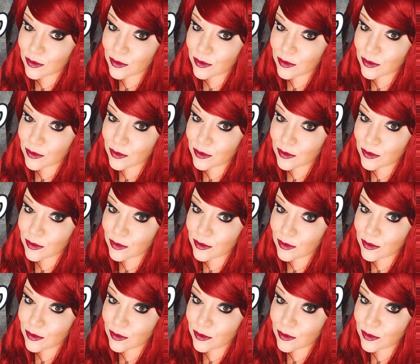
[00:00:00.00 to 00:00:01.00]
Bank of
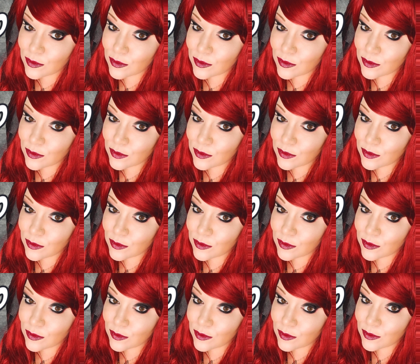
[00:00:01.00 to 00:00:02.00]
the.
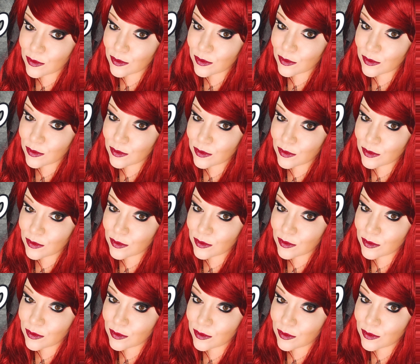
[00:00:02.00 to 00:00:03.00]
Exactly what
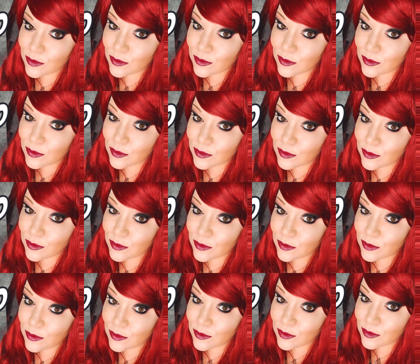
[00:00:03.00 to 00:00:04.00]
it sounds like,
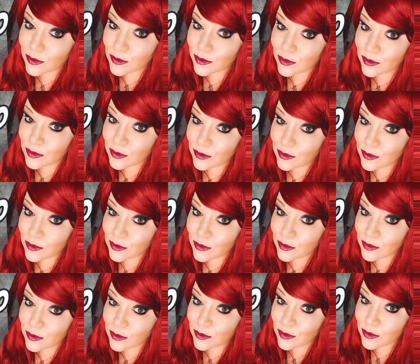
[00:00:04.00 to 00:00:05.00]
Mr. Dao
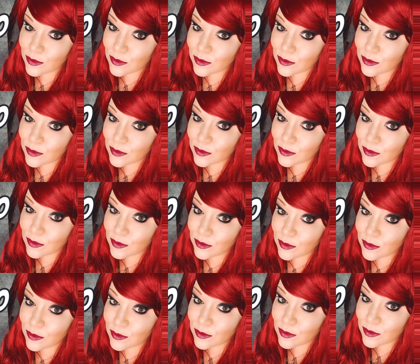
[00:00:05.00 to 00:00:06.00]
confirmed,
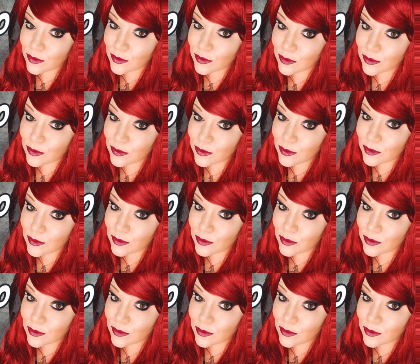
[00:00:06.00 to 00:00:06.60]
like so